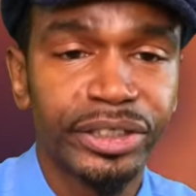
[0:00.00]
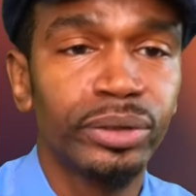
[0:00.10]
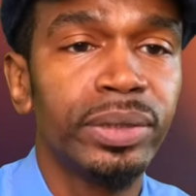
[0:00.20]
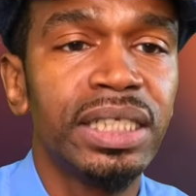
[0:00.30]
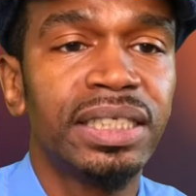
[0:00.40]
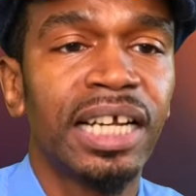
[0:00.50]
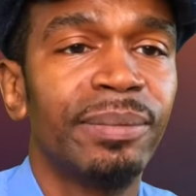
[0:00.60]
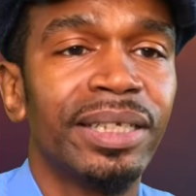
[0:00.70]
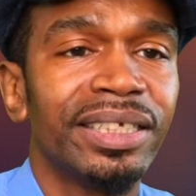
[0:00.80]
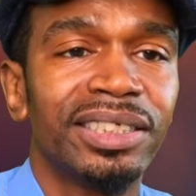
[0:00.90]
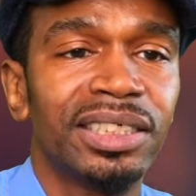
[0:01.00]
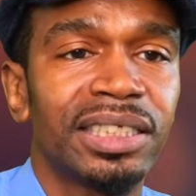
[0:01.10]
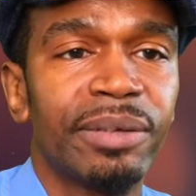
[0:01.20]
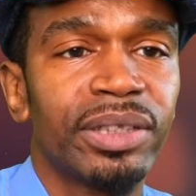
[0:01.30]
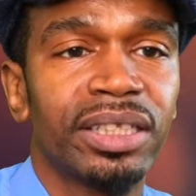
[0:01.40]
Azuli's Diamond. Let's
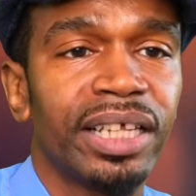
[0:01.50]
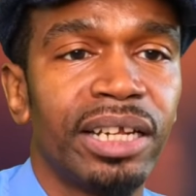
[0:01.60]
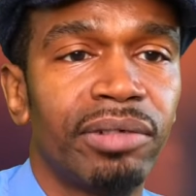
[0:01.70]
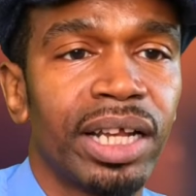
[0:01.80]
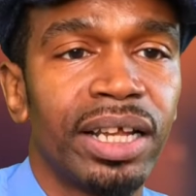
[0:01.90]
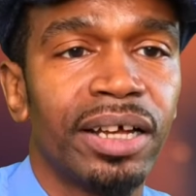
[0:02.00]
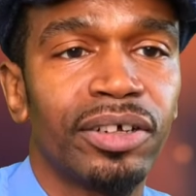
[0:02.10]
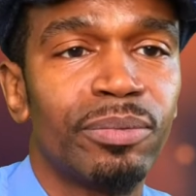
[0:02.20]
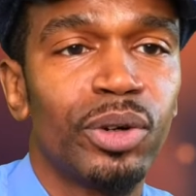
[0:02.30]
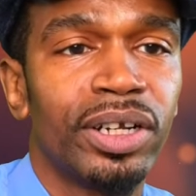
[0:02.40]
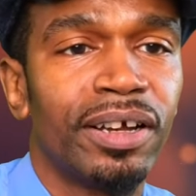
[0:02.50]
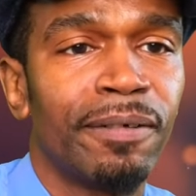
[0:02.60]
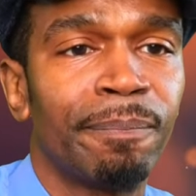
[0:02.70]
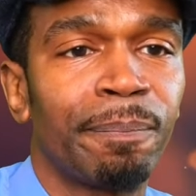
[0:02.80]
just give it the lady right now. Come on now.